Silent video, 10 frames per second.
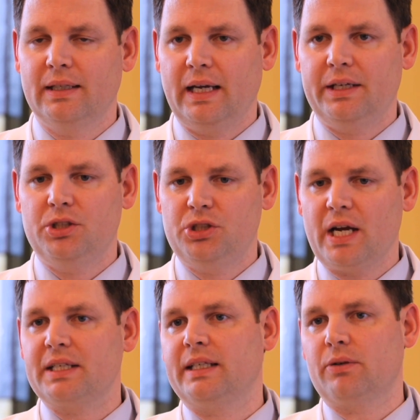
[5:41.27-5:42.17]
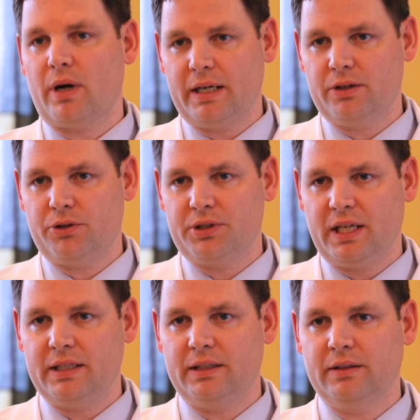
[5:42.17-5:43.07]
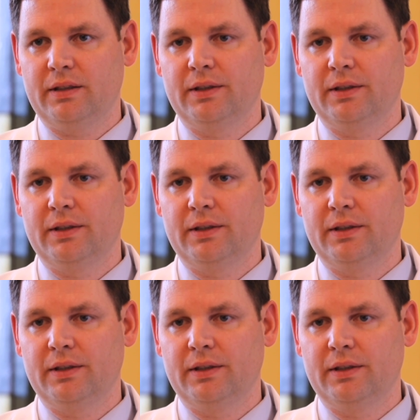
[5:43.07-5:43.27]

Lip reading: and injecting it right into their tendon.